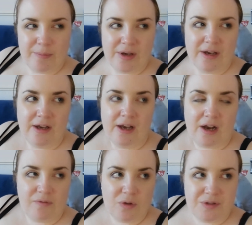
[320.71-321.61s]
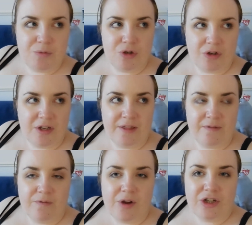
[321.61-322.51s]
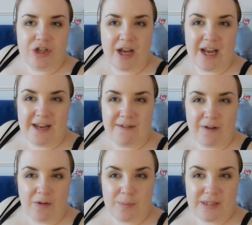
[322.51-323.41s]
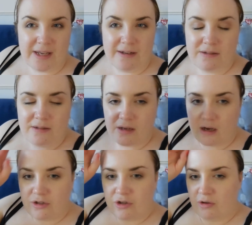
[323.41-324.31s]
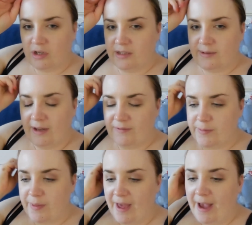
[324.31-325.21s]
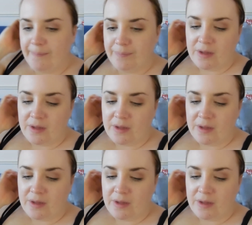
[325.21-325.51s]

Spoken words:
but I've got some chocolate in the fridge, like 85% dark chocolate, so I'll have some of that.